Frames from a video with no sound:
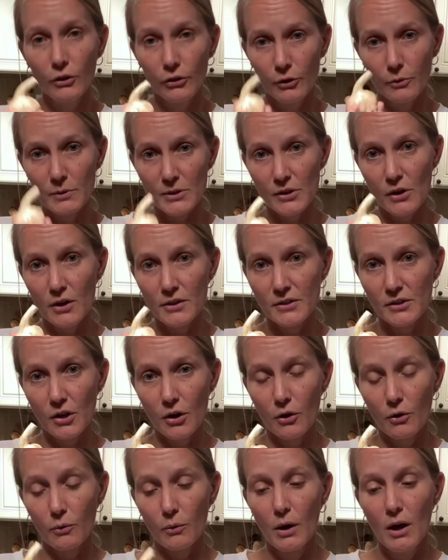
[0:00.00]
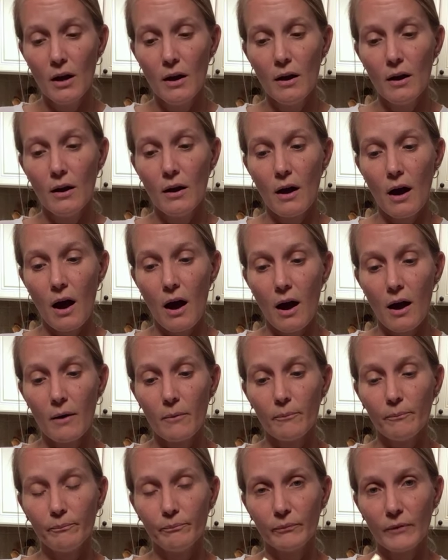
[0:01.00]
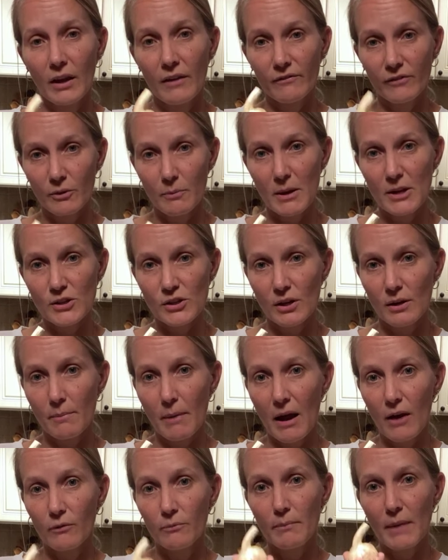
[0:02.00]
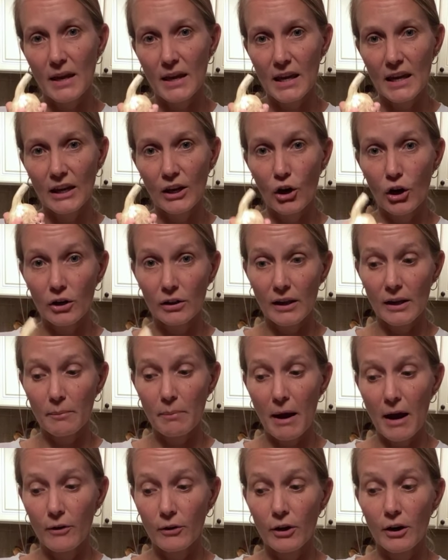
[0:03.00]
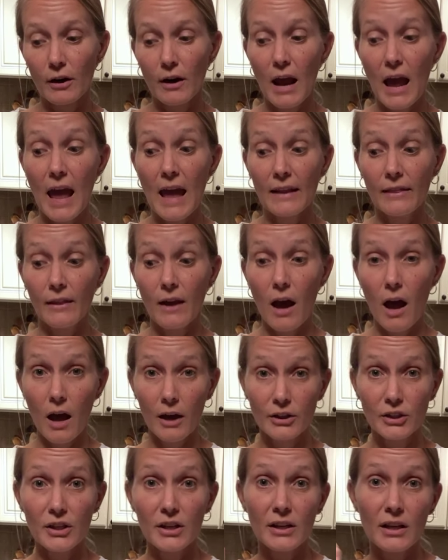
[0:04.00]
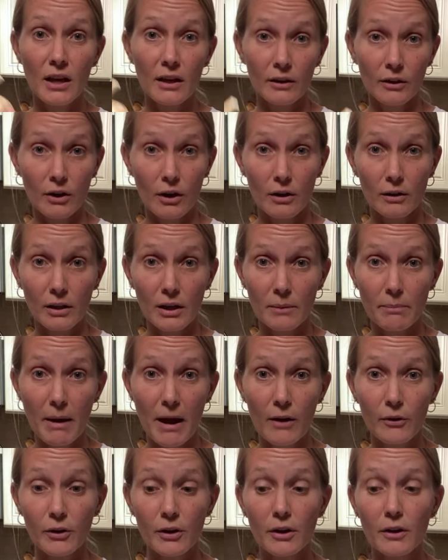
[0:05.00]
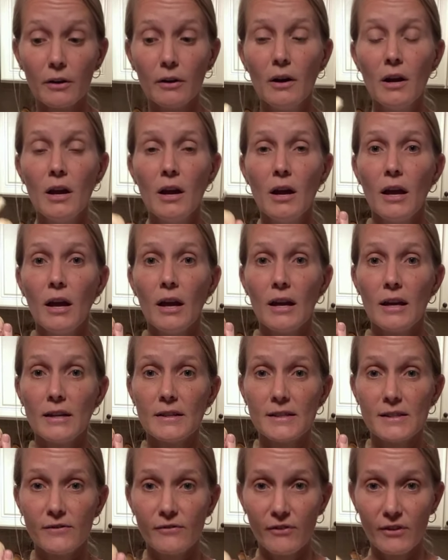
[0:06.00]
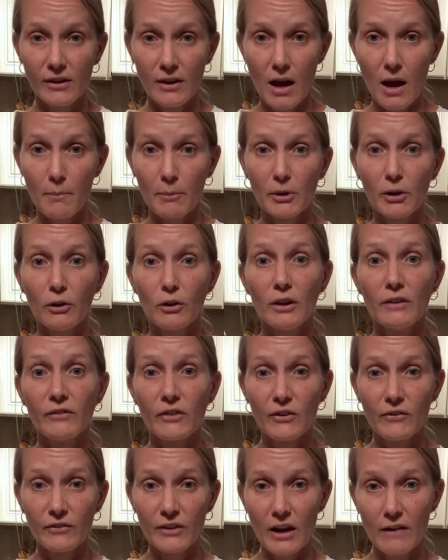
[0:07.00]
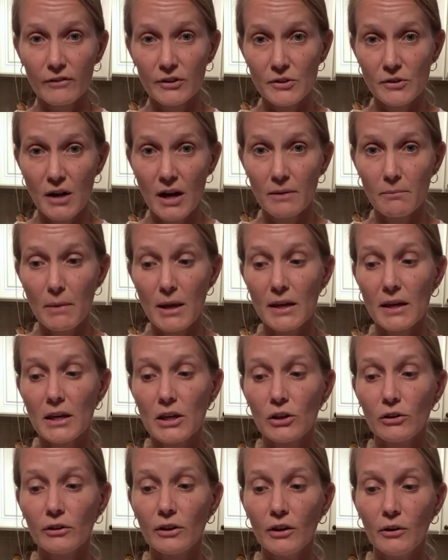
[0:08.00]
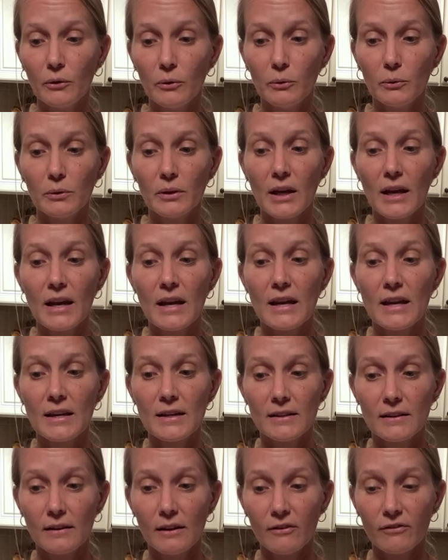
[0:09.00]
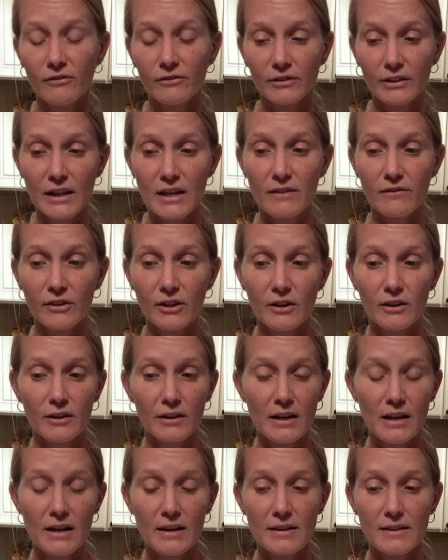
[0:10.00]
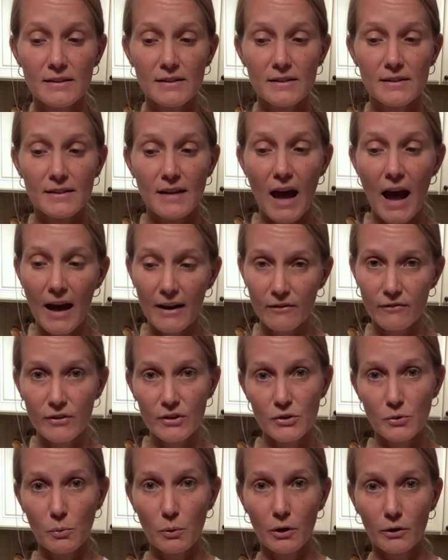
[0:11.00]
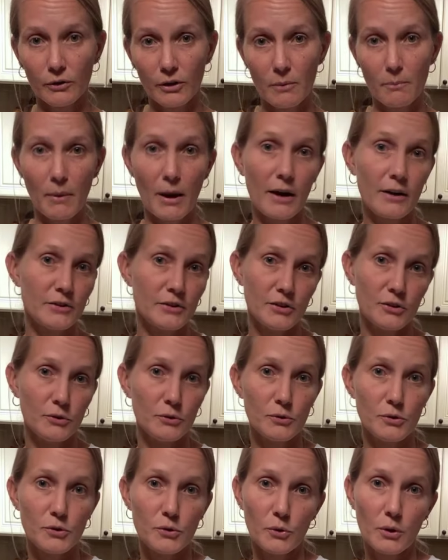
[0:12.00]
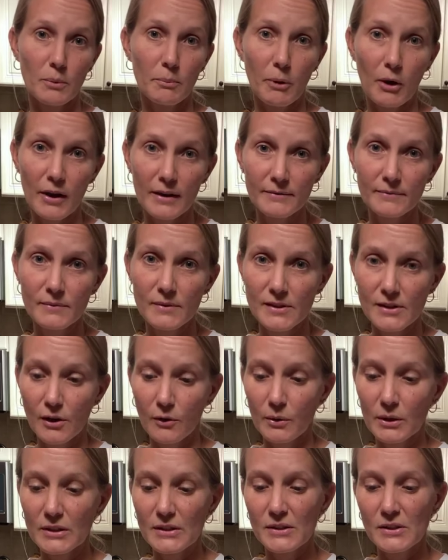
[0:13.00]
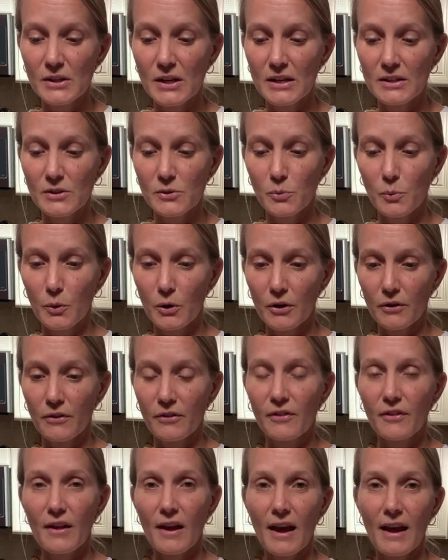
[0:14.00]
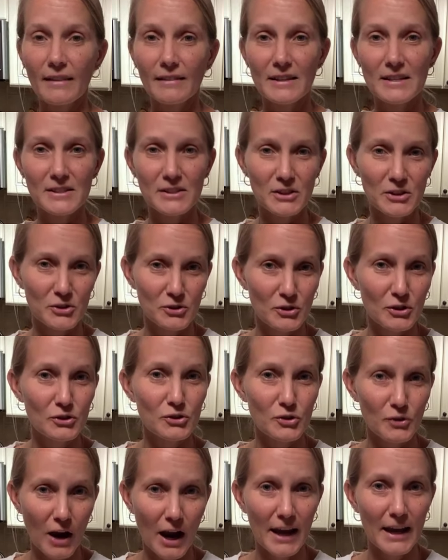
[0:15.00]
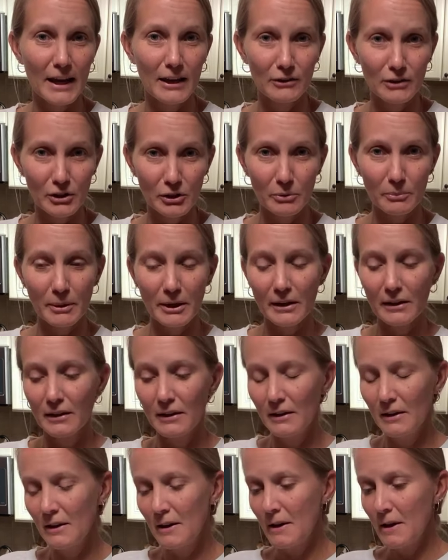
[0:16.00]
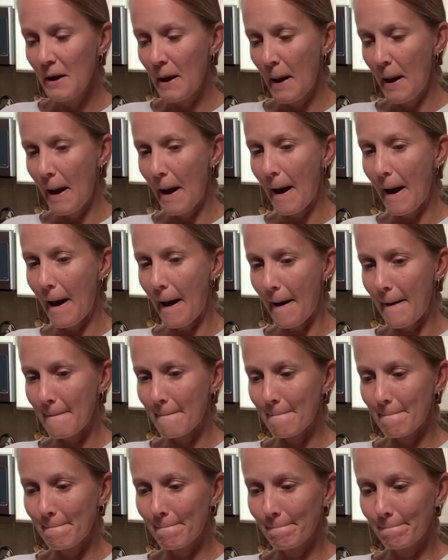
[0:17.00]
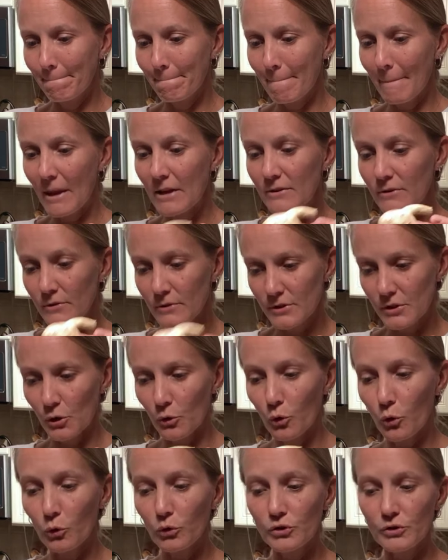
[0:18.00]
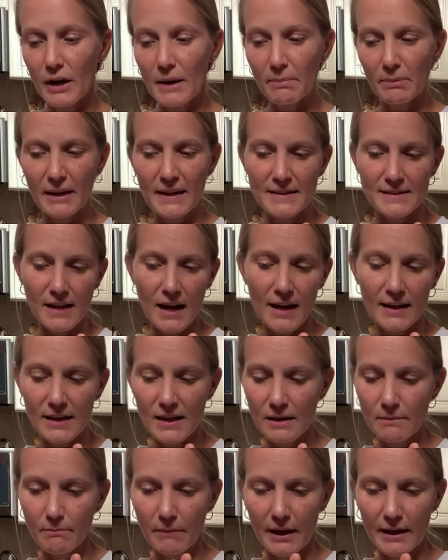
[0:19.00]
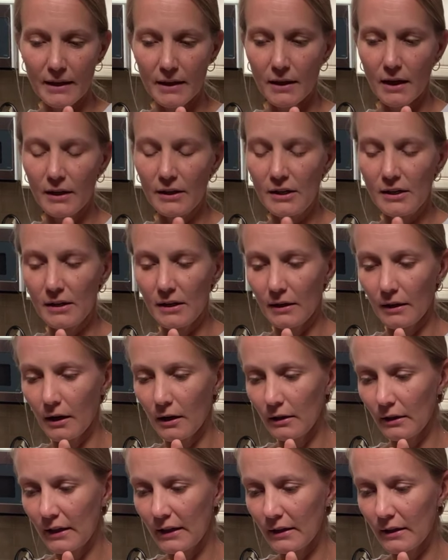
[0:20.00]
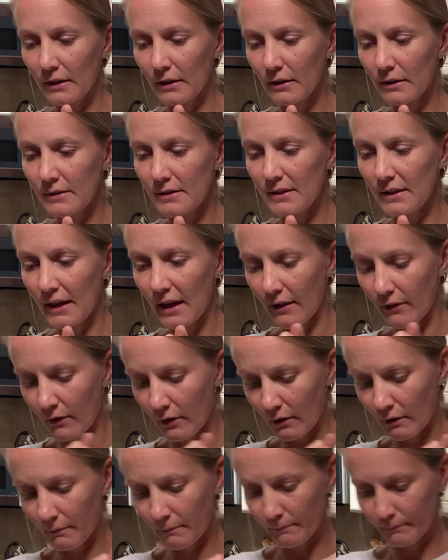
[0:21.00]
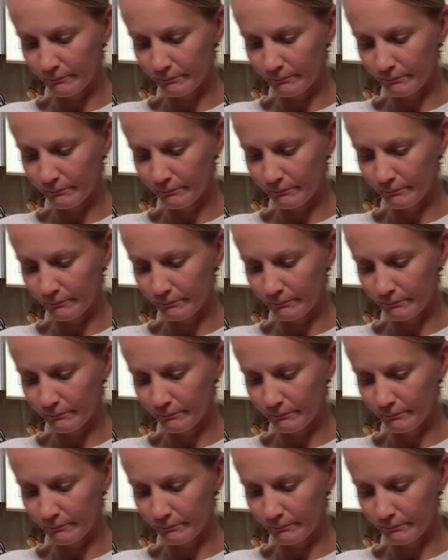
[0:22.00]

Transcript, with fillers: There was also um, information about making garlic powder. And the onion and garlic powder is phenomenal. If you've never tried making your own, it the flavor is out of this world compared to store-bought. So it's, it's worth at least a, trying a little bit. Um, so cool, dry place. I keep my onion and garlic together.